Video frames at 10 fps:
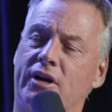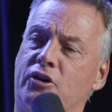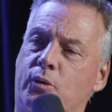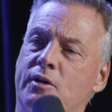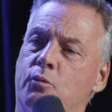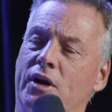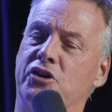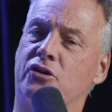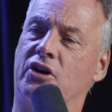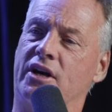and mm-hmm. agree when
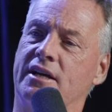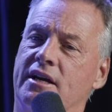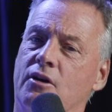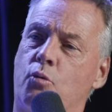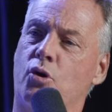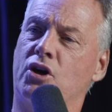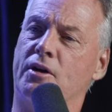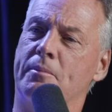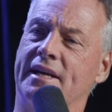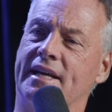you're going to we're going
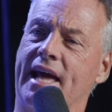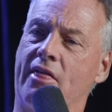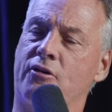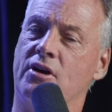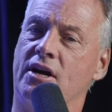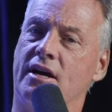to be together.